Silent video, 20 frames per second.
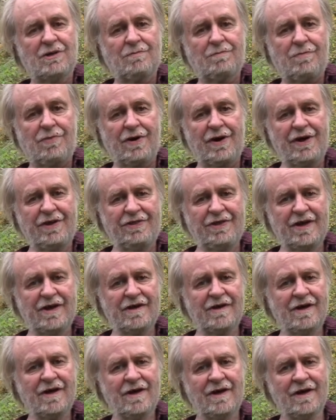breathe
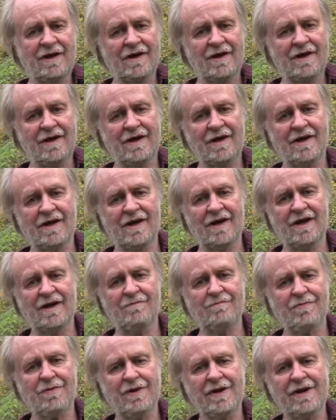in
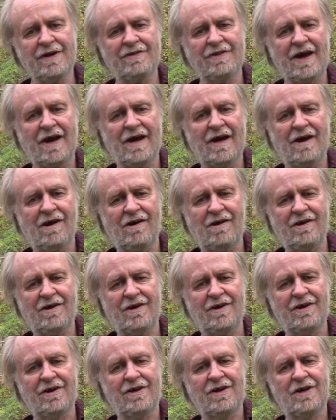and breathe out.
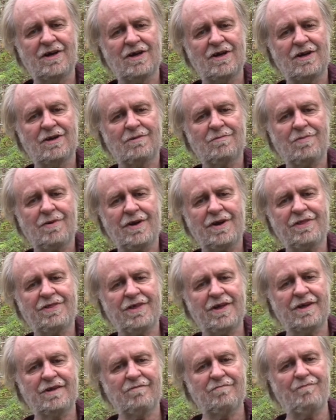Breathe
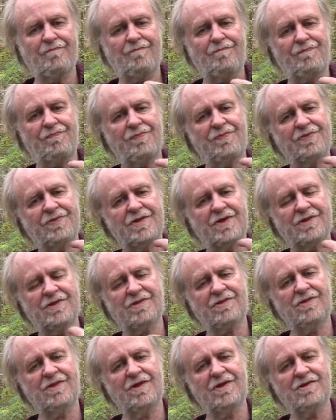in
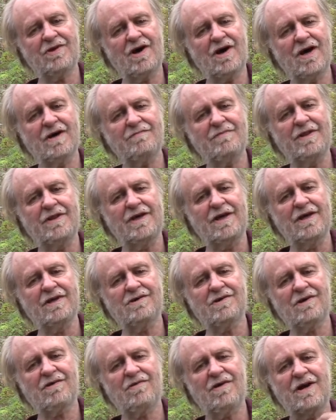the time and the
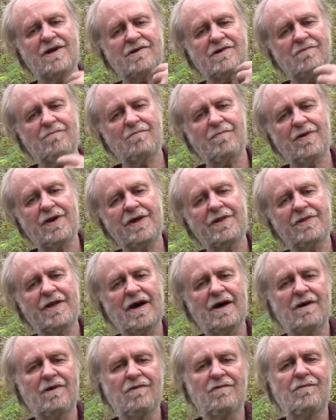integration, breathe
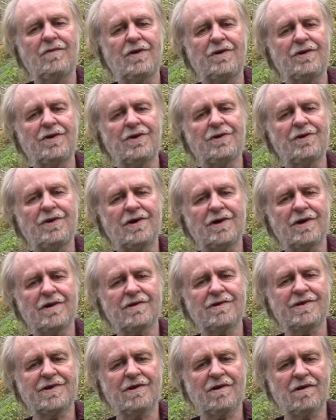out what no longer
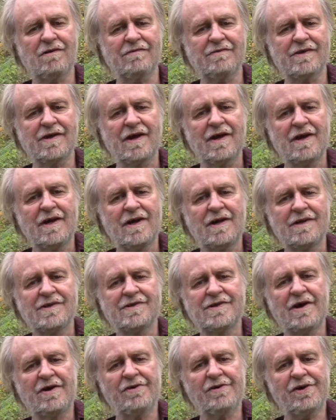serves.
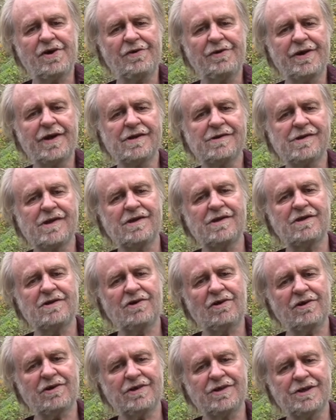So going into the
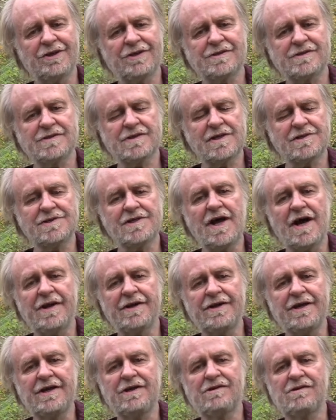darkness does not
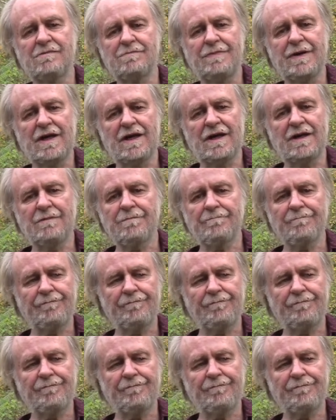need to be